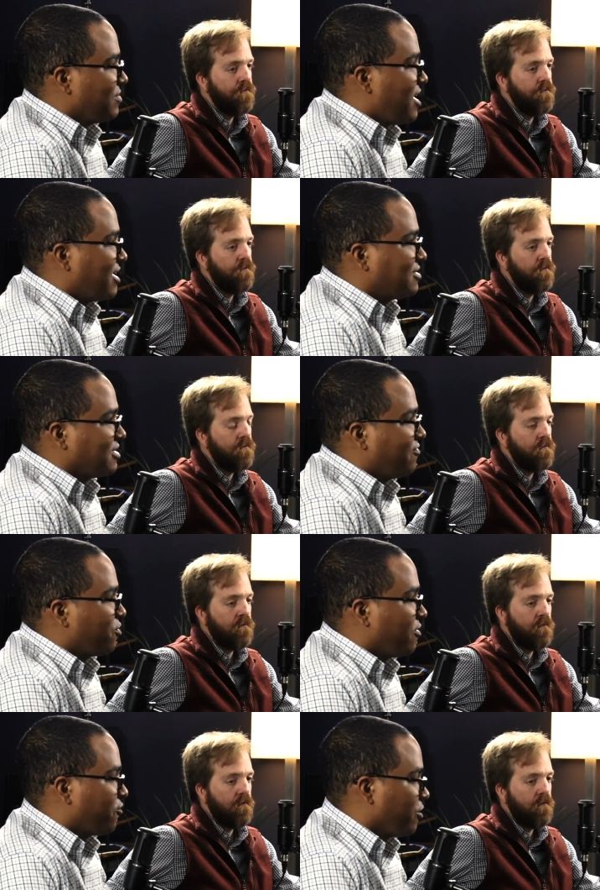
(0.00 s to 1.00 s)
Speaker 1: honestly,
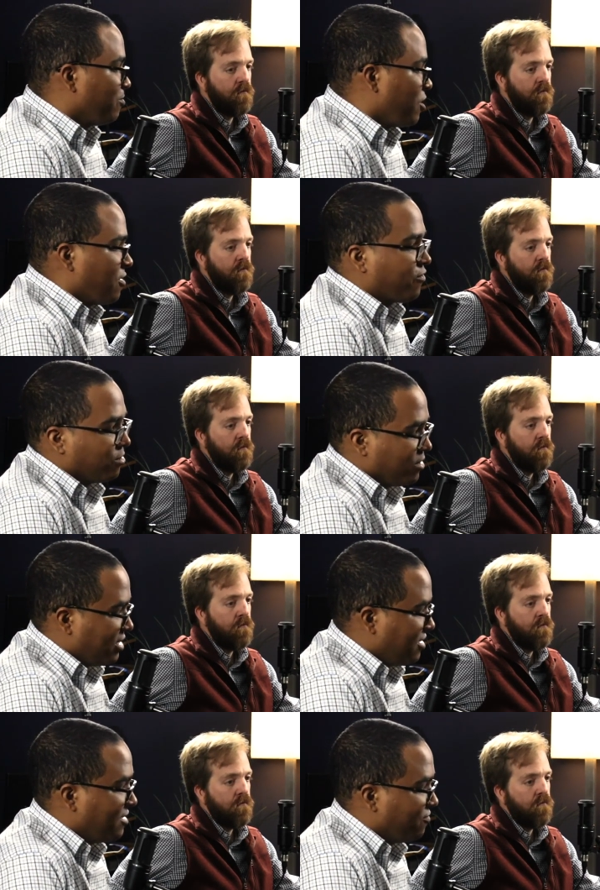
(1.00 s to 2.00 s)
for our firm, our firm
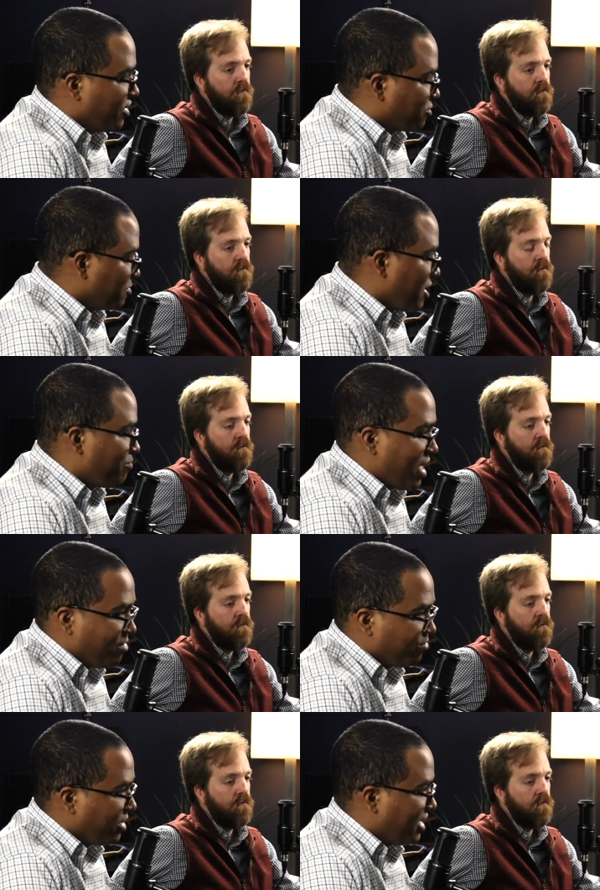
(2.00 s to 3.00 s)
individual, we have
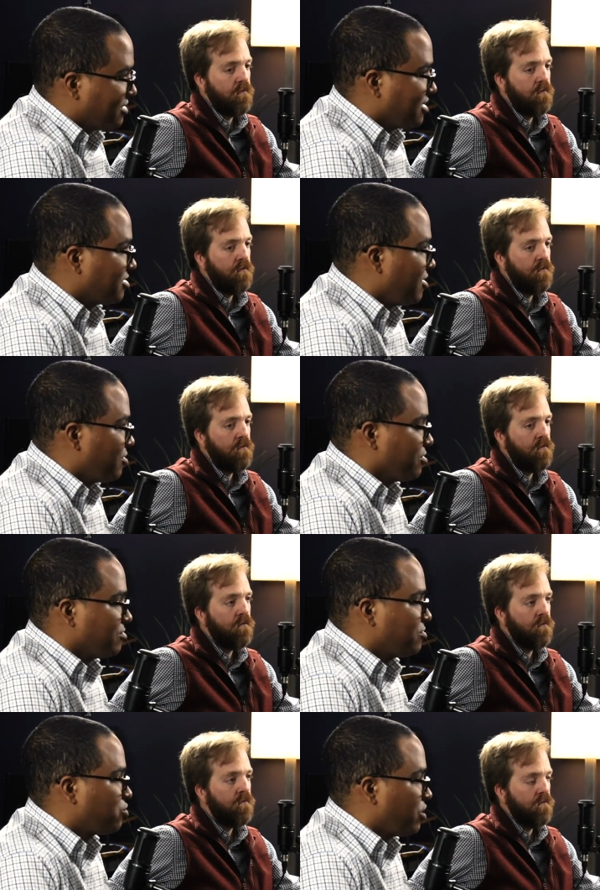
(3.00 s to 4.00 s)
payment plans, lots of
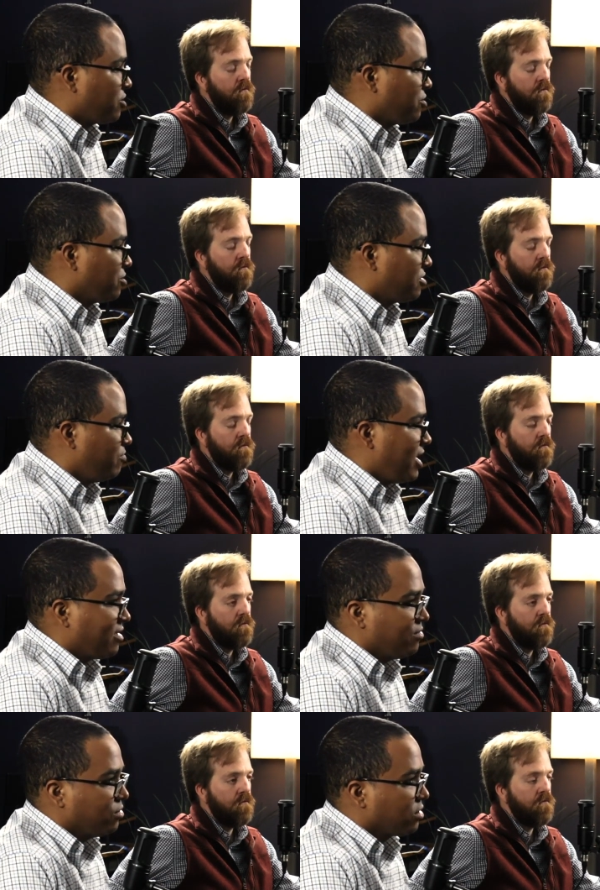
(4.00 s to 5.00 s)
other structures to make
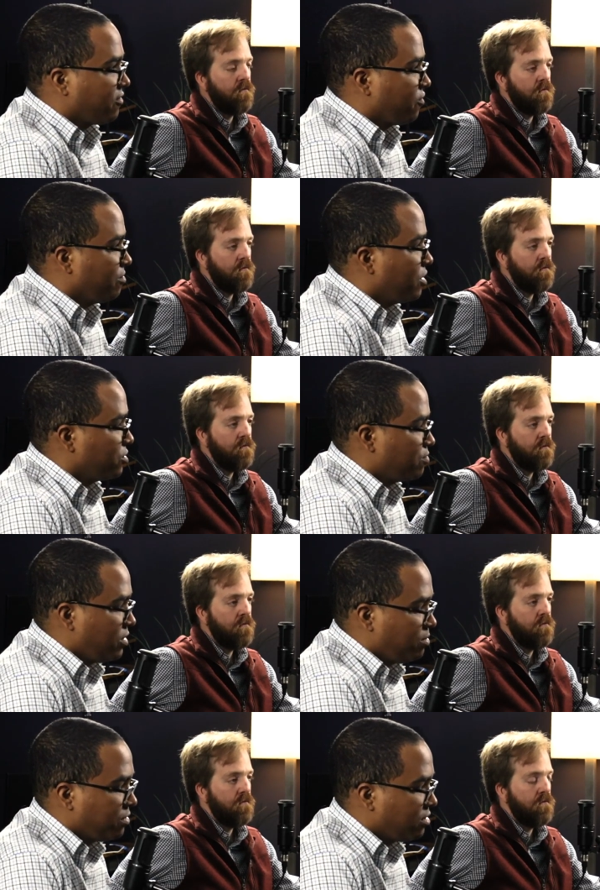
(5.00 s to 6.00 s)
it work for most
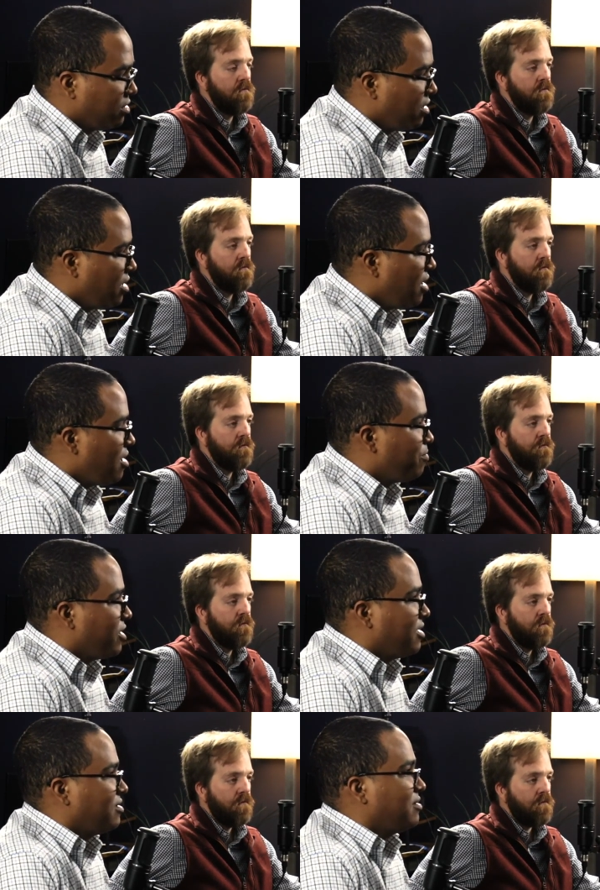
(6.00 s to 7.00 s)
people. Mm-hmm.
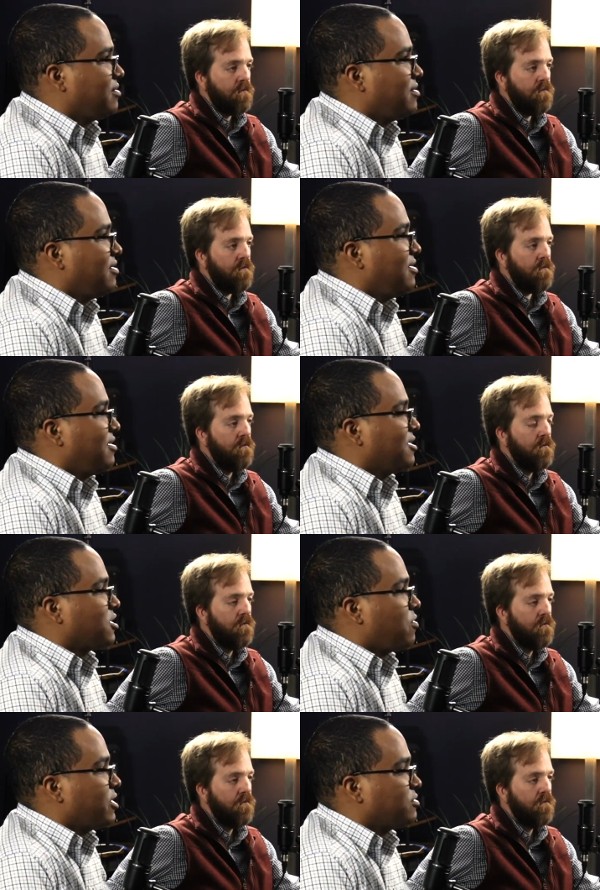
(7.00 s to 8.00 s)
But it's
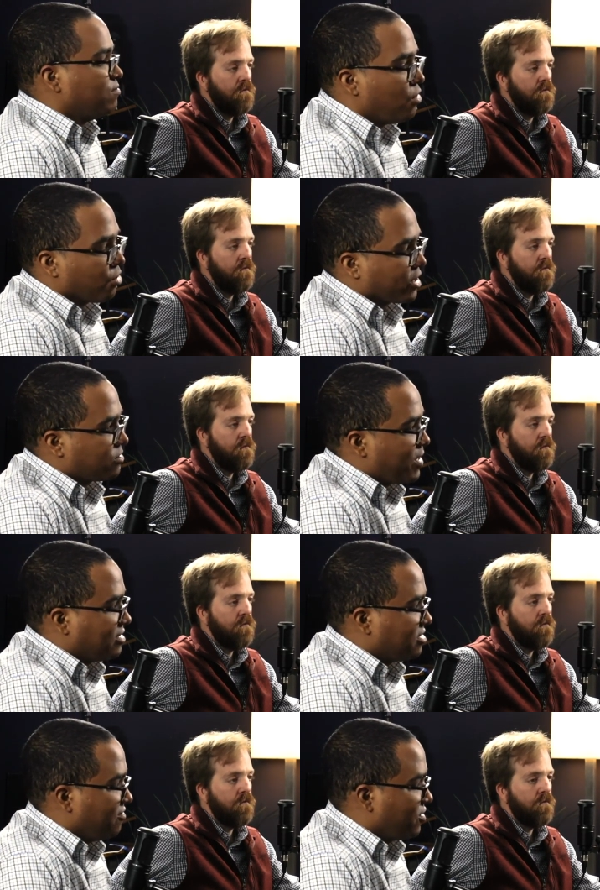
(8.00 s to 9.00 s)
always more
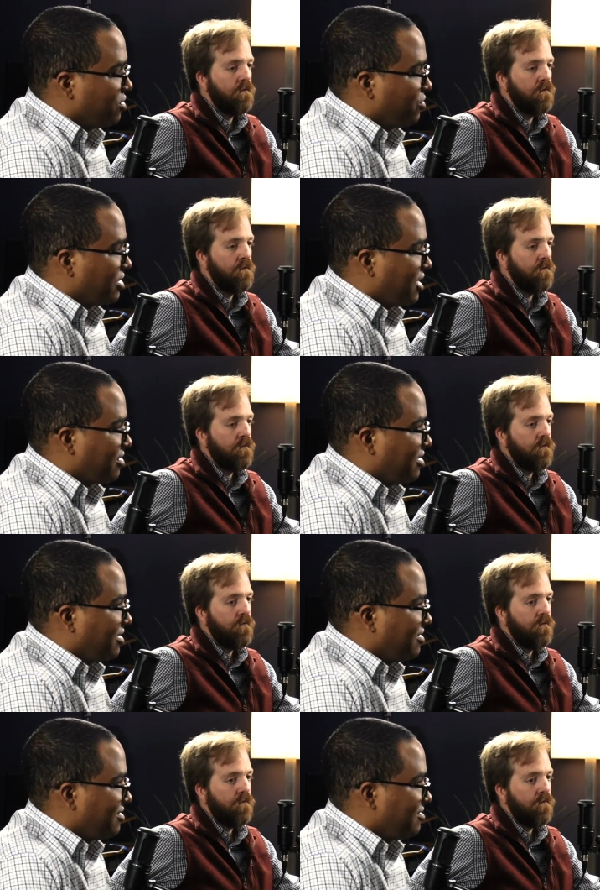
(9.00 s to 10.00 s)
expensive than doing
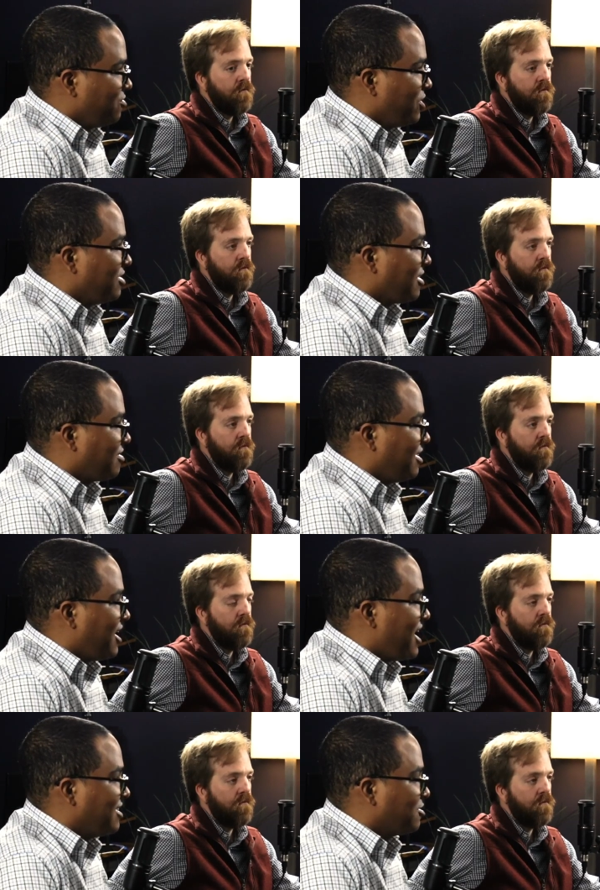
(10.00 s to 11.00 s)
nothing. Yeah. Doing nothing
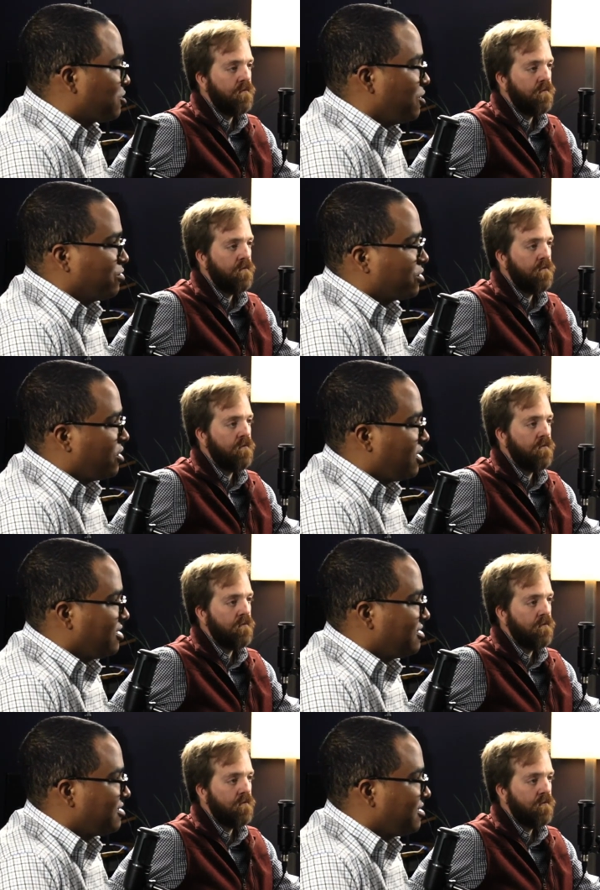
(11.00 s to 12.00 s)
has its own
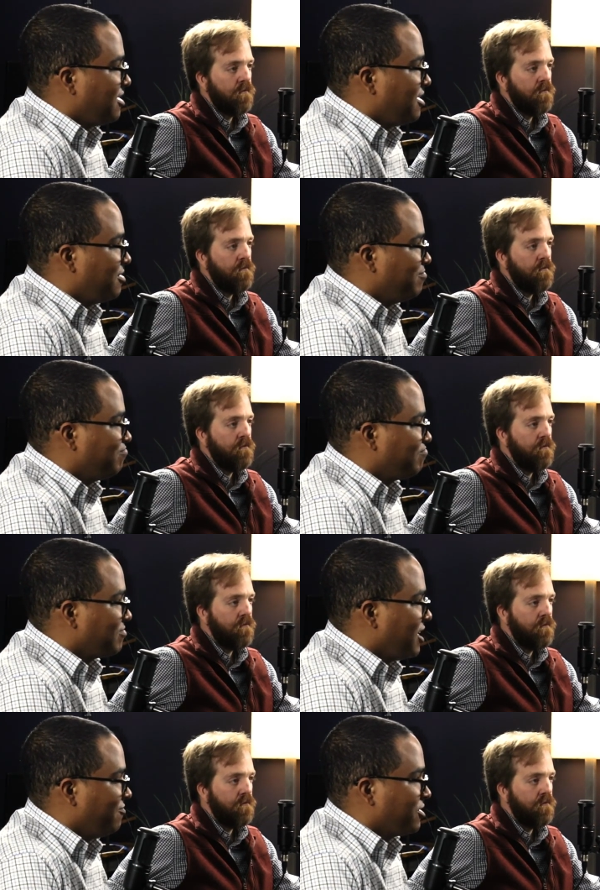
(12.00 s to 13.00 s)
cost um,
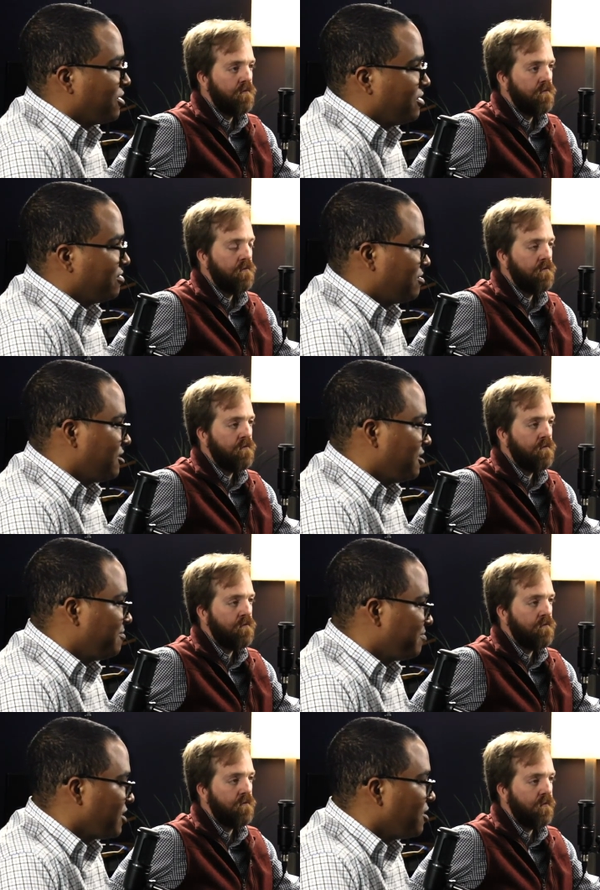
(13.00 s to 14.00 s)
of its own. So
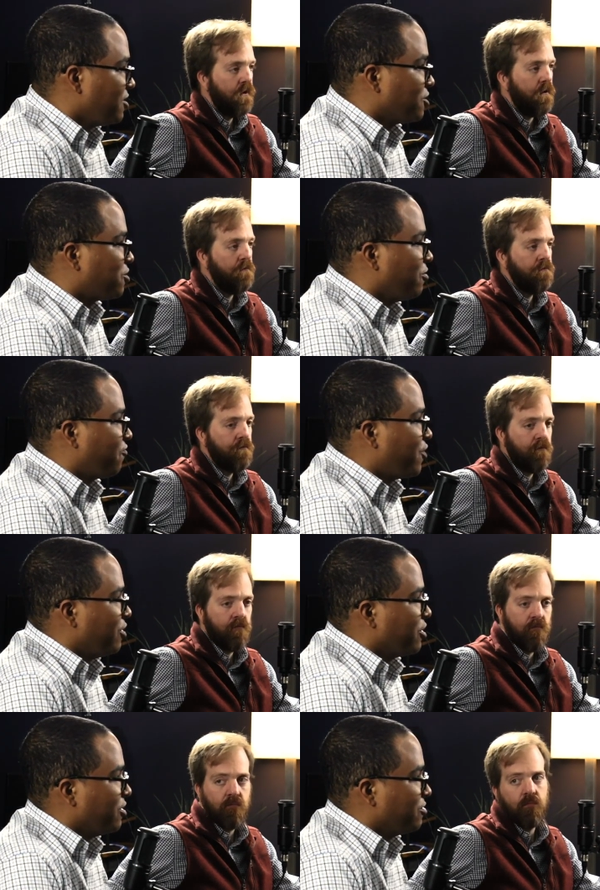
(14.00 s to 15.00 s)
yeah. you guys don't
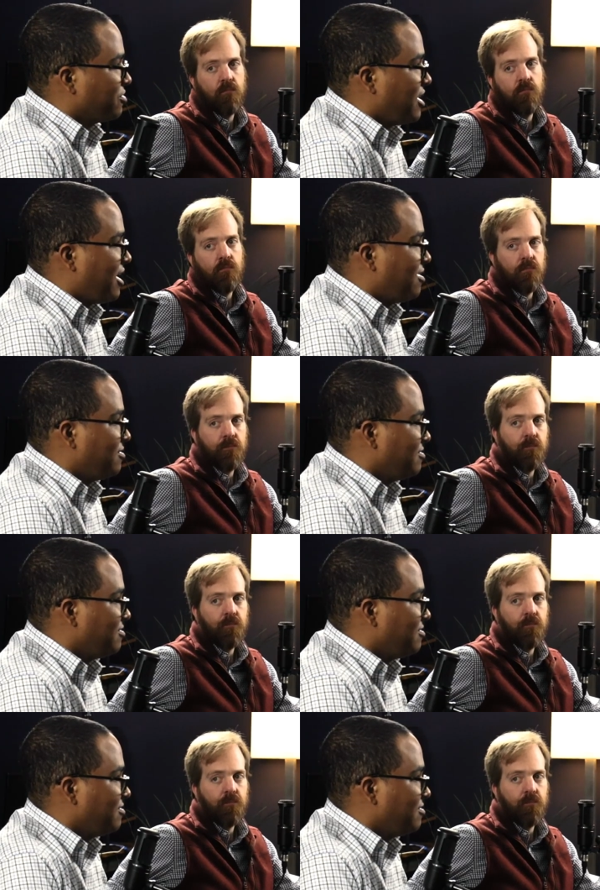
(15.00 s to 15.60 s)
feel those now.